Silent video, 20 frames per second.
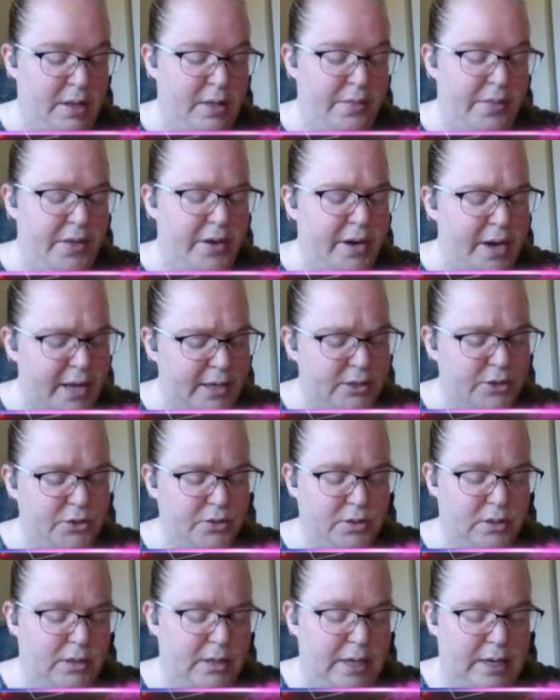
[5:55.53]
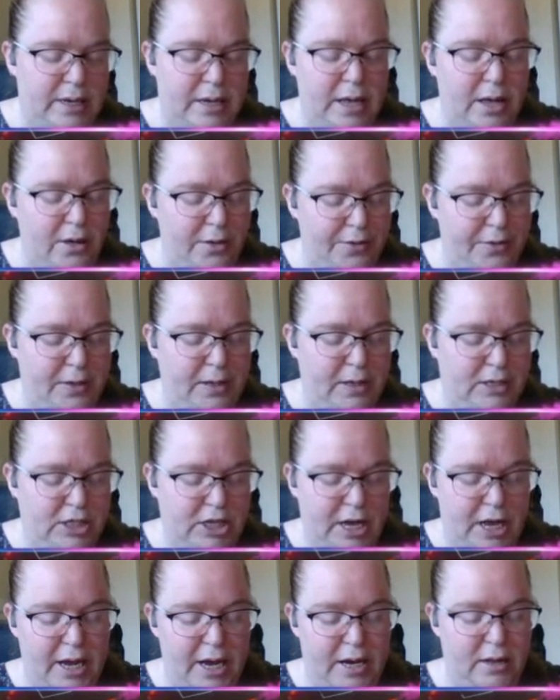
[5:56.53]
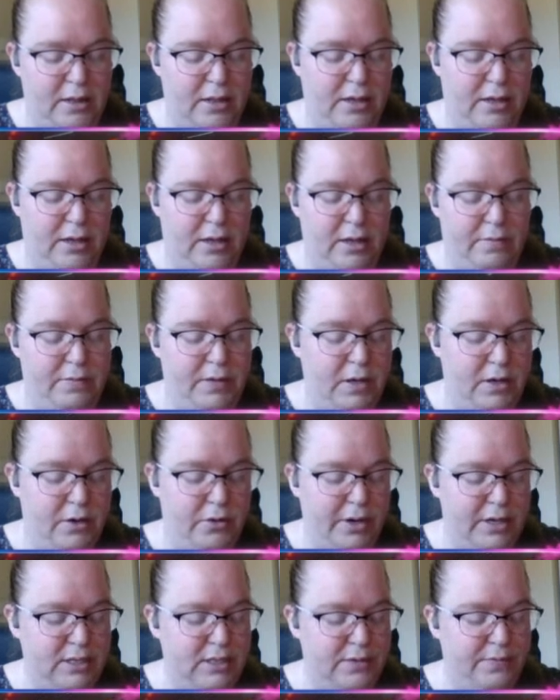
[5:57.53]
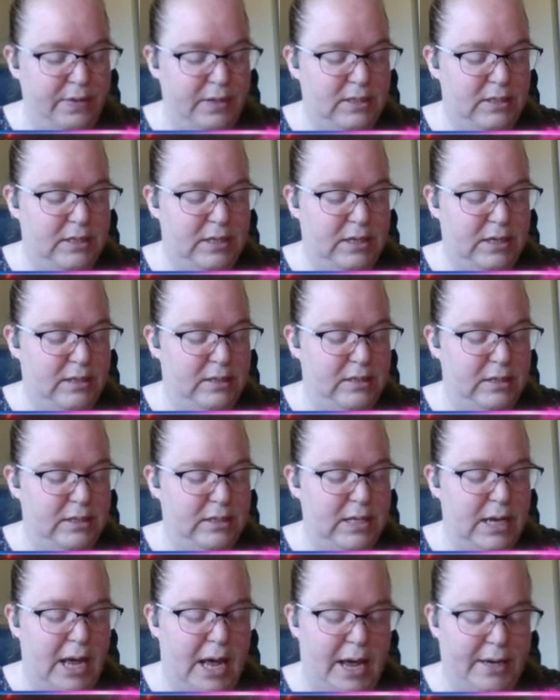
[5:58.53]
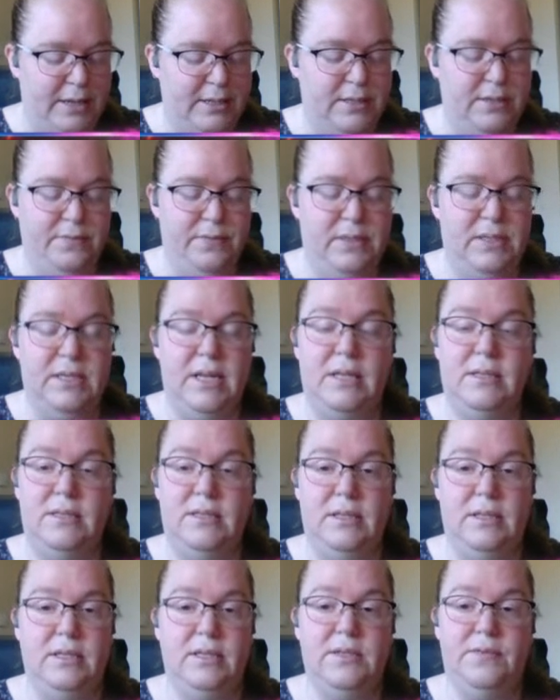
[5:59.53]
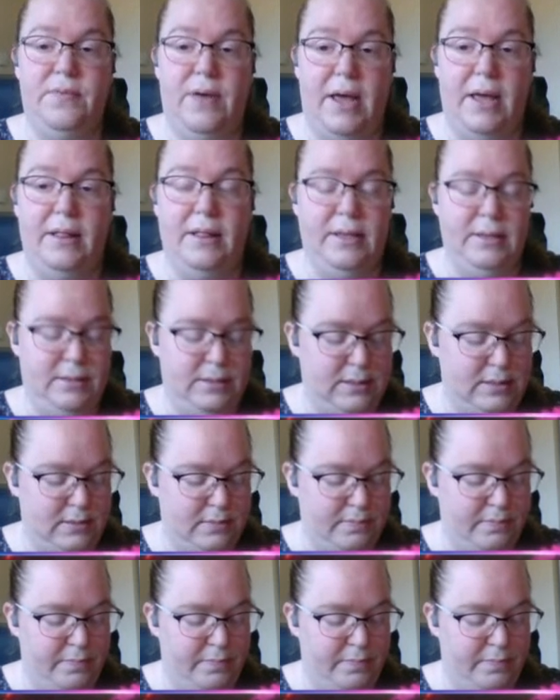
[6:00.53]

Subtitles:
The natural and healthy channeling of the aggressive instincts into acts of senseless violence."